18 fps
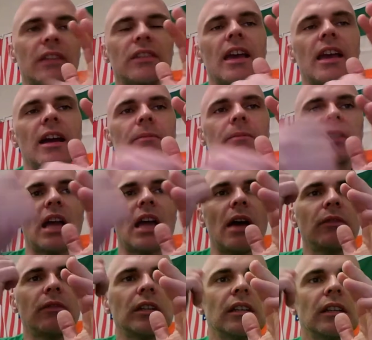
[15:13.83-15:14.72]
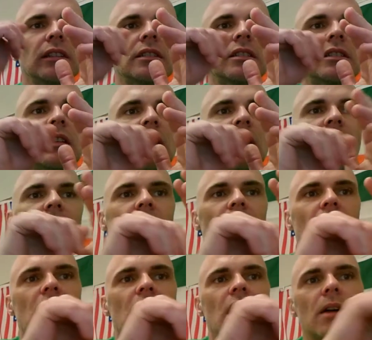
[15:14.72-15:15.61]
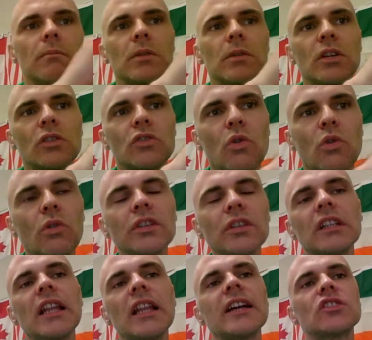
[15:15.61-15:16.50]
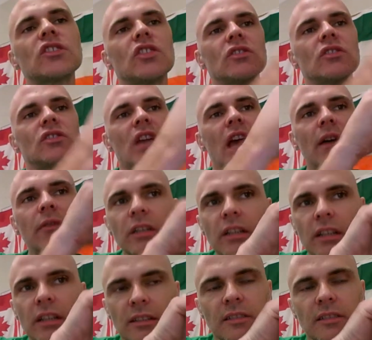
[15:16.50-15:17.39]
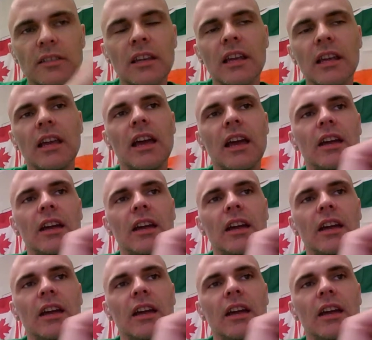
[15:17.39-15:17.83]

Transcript: death camps, evidence, controlled elections, evidence.